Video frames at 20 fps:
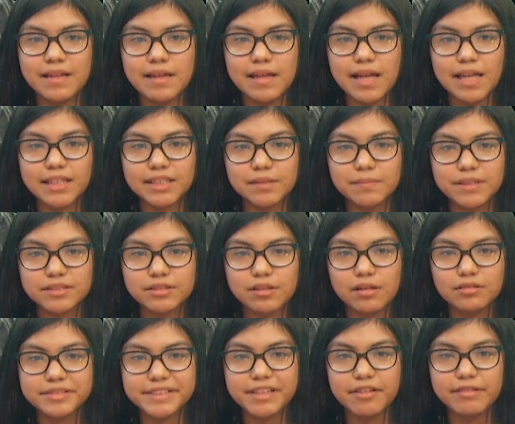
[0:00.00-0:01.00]
at the
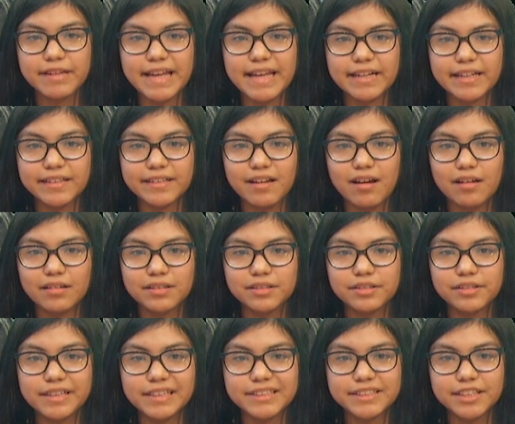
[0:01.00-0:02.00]
McDonald's located on
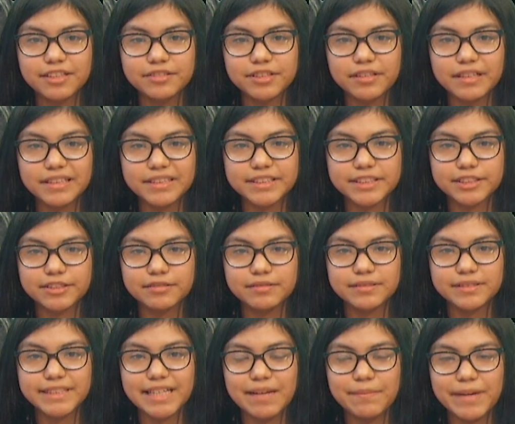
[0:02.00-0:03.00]
3232
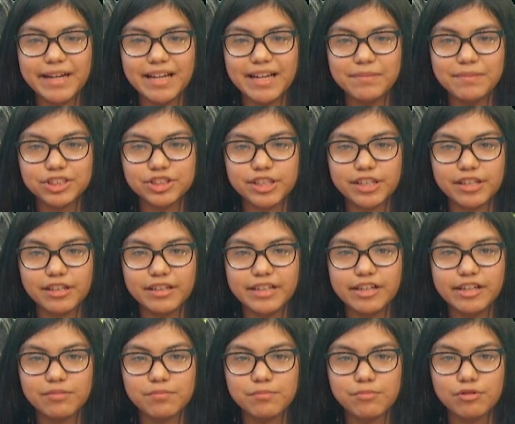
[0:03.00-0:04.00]
Tamiami Trail
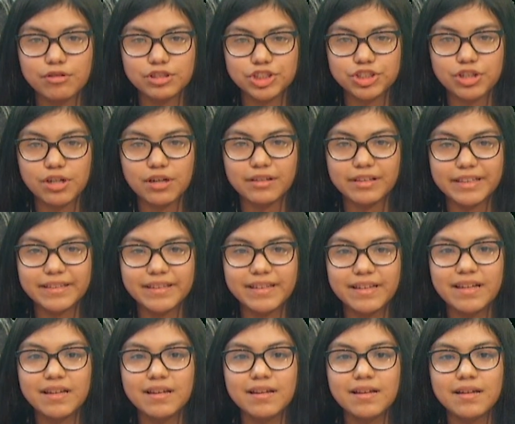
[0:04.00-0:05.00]
here in Port Charlotte.
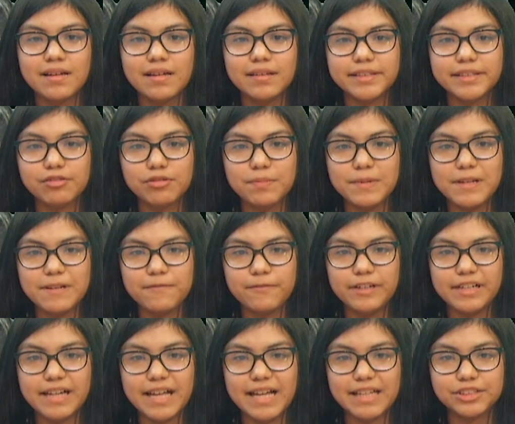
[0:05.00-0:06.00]
There will be
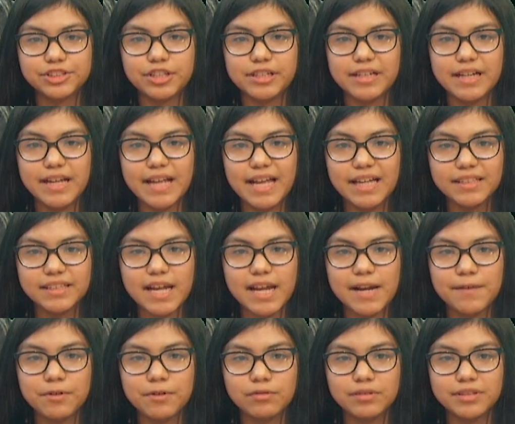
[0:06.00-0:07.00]
free entry and
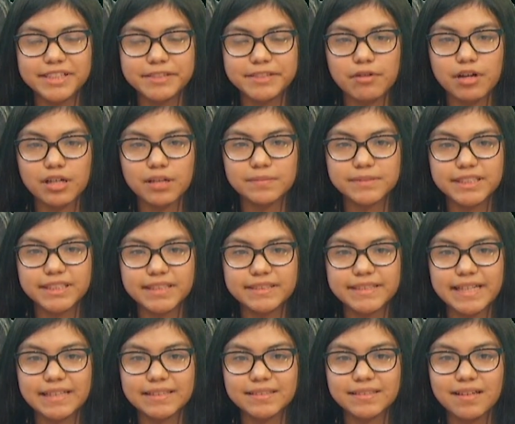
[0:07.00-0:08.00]
everyone is welcome to
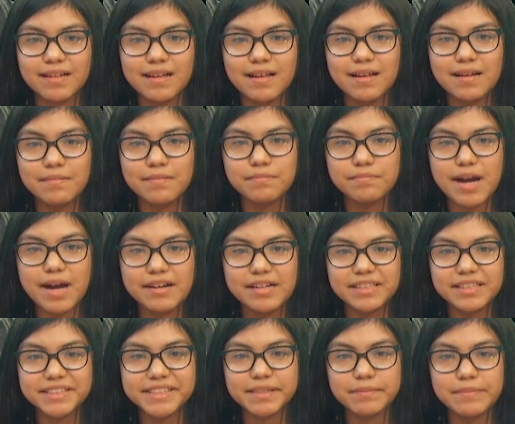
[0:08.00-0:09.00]
attend.
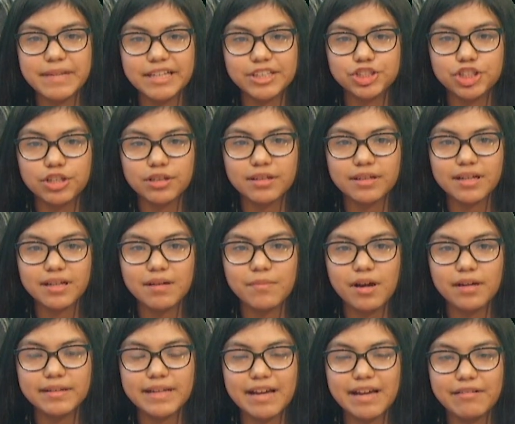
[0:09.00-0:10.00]
Pirates, make sure to come
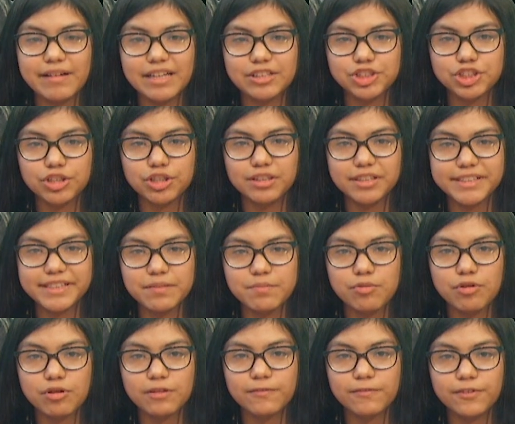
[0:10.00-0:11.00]
on out and show your
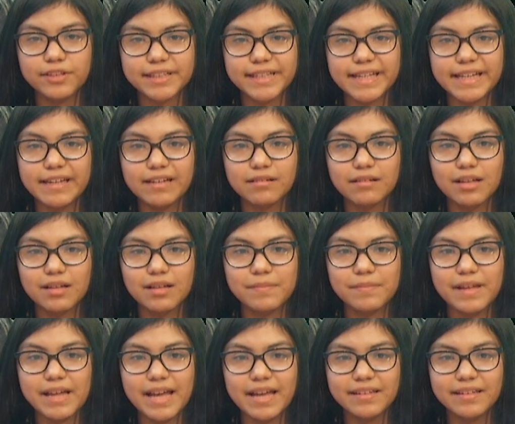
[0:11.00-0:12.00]
support for the Key Club
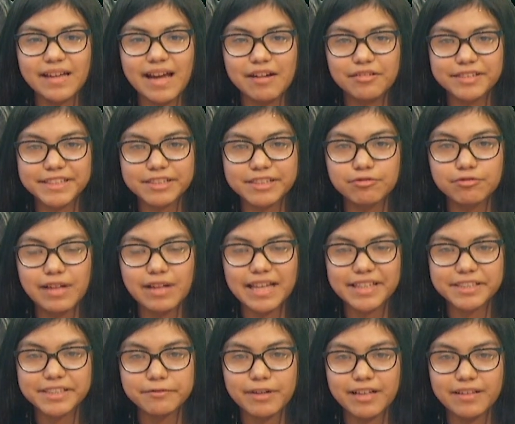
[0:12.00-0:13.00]
and our school
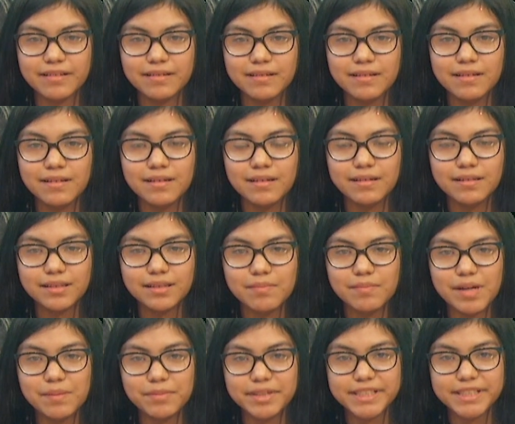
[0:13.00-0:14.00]
as well. The
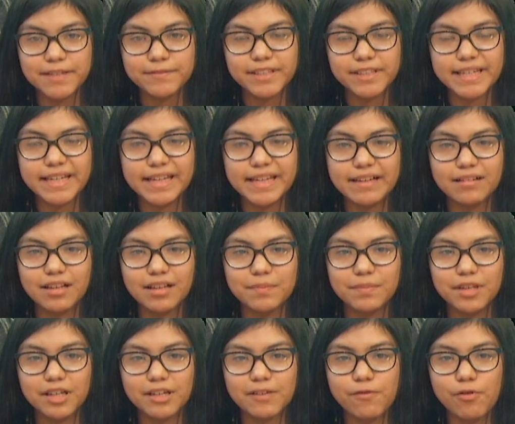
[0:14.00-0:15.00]
members of the Key
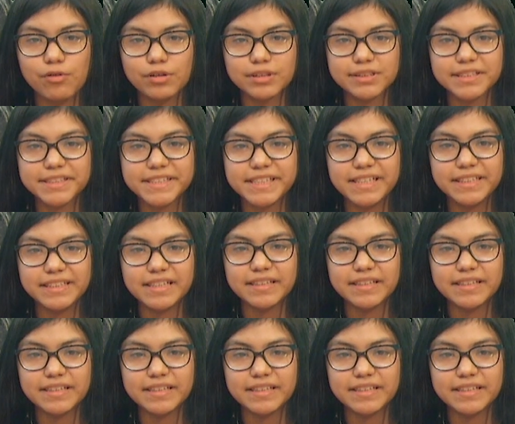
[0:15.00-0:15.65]
Club look forward to seeing you